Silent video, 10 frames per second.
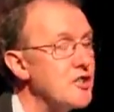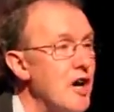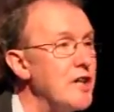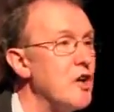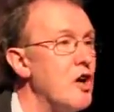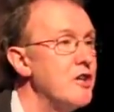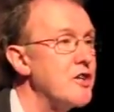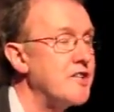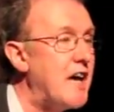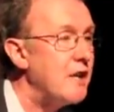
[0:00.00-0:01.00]
to try to
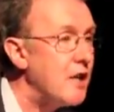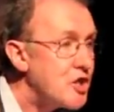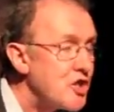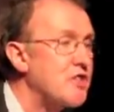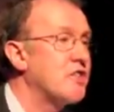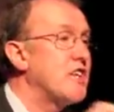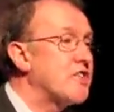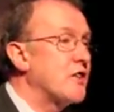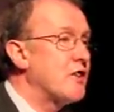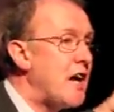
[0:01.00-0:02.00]
understand not just
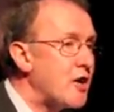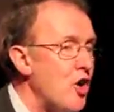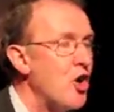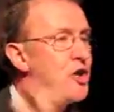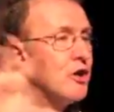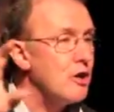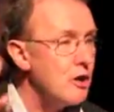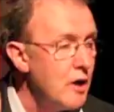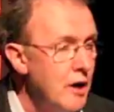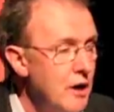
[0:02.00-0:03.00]
this or that
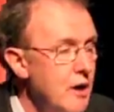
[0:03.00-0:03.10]
author or